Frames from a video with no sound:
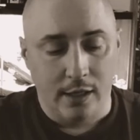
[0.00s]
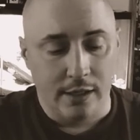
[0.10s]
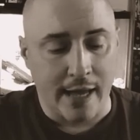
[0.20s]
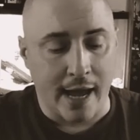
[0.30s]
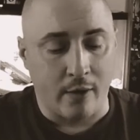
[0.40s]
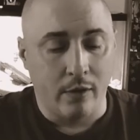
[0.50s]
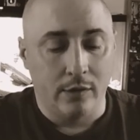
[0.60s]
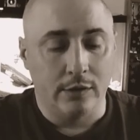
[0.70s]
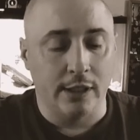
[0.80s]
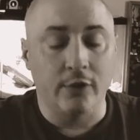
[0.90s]
Now
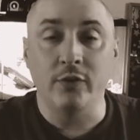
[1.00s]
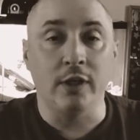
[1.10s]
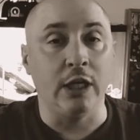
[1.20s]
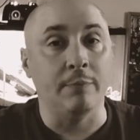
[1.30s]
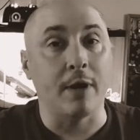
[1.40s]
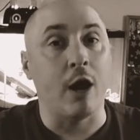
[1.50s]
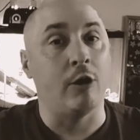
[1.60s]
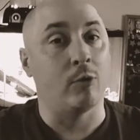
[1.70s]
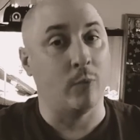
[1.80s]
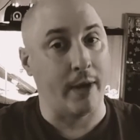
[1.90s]
let us keep
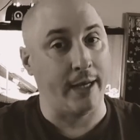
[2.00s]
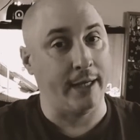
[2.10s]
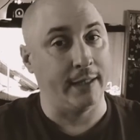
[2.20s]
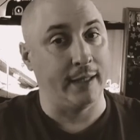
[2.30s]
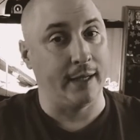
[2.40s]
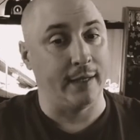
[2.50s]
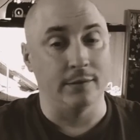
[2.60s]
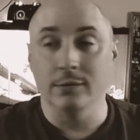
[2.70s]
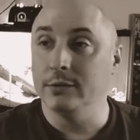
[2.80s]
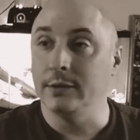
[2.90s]
our wedding day
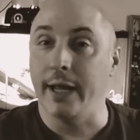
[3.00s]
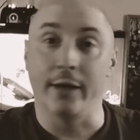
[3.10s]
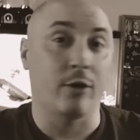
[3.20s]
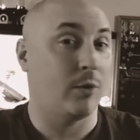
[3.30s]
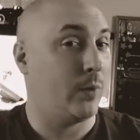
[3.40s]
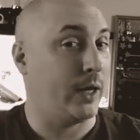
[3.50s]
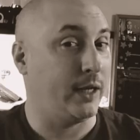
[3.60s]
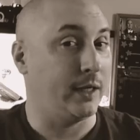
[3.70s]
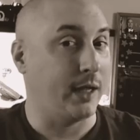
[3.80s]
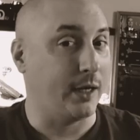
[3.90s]
and our
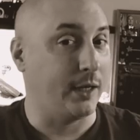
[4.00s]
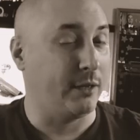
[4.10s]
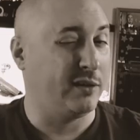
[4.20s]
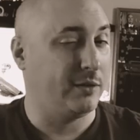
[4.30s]
wedding night."